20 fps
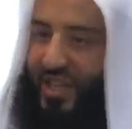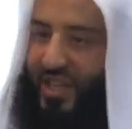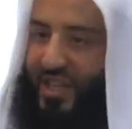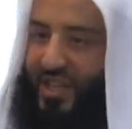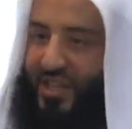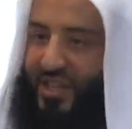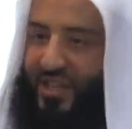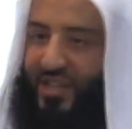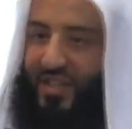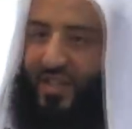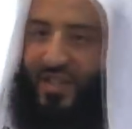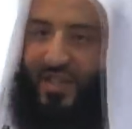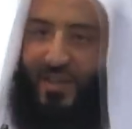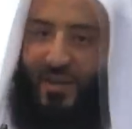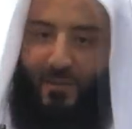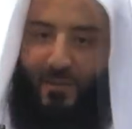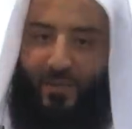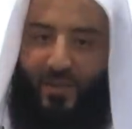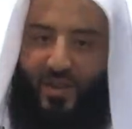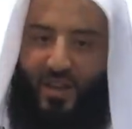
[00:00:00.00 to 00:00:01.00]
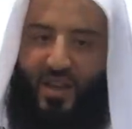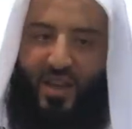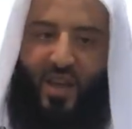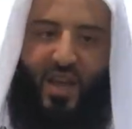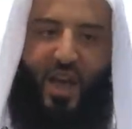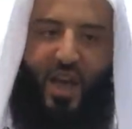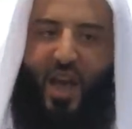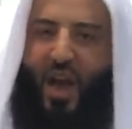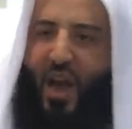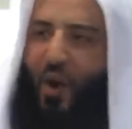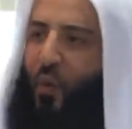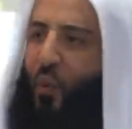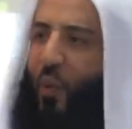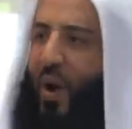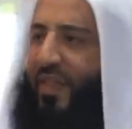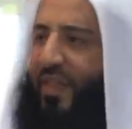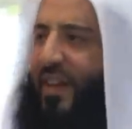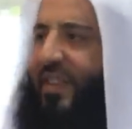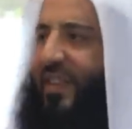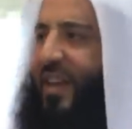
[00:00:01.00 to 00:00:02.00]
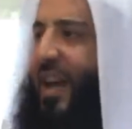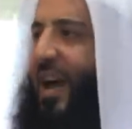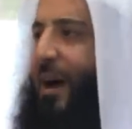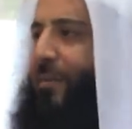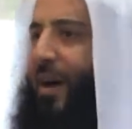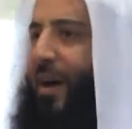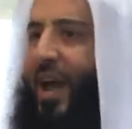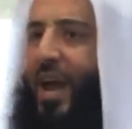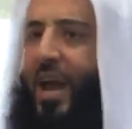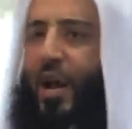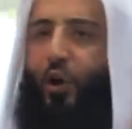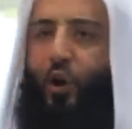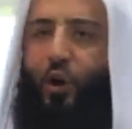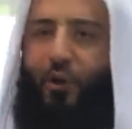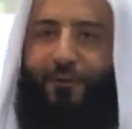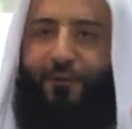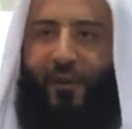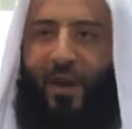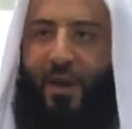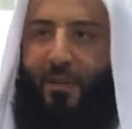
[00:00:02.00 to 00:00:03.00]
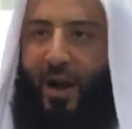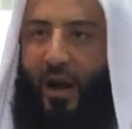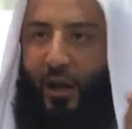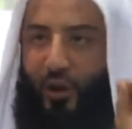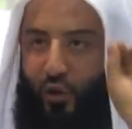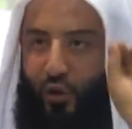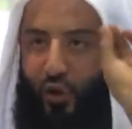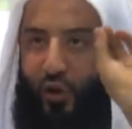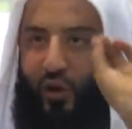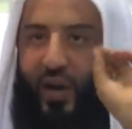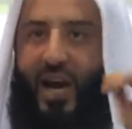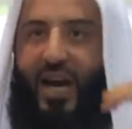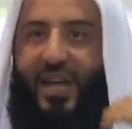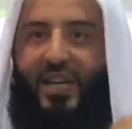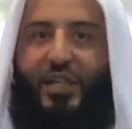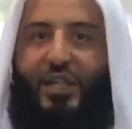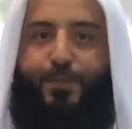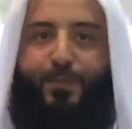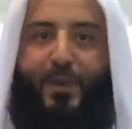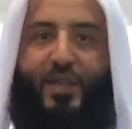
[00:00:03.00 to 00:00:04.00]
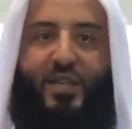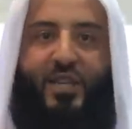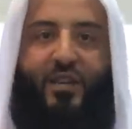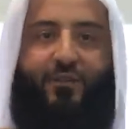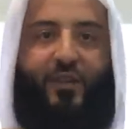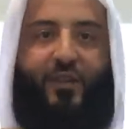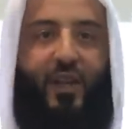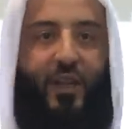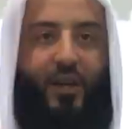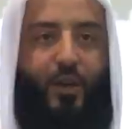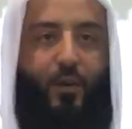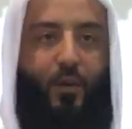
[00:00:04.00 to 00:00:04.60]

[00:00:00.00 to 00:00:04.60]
deeds, whether they are male or female, the Quran is specific.